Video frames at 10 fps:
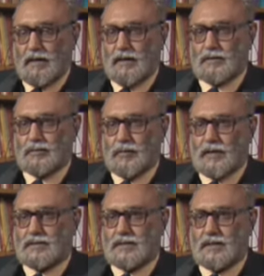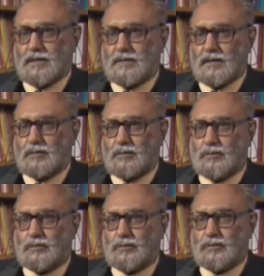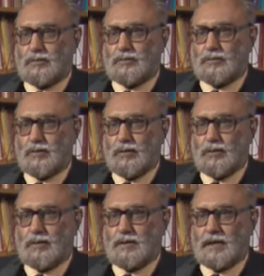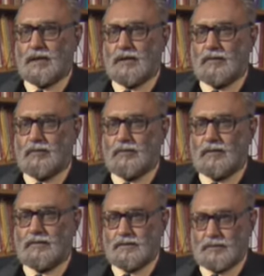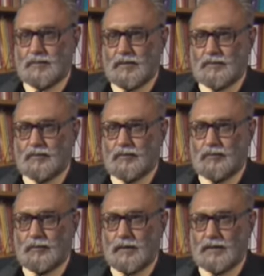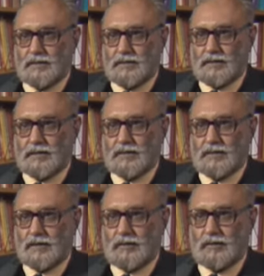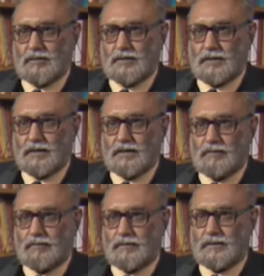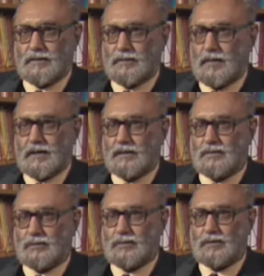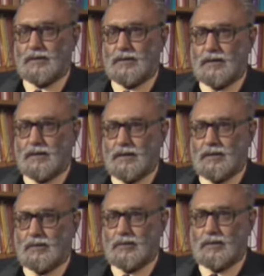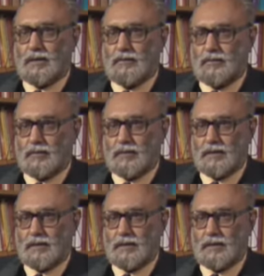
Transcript: And so Pakistan has had to go through the whole dreidel of, which is perhaps good for Pakistan technologically, of supplying its own nuclear fuel.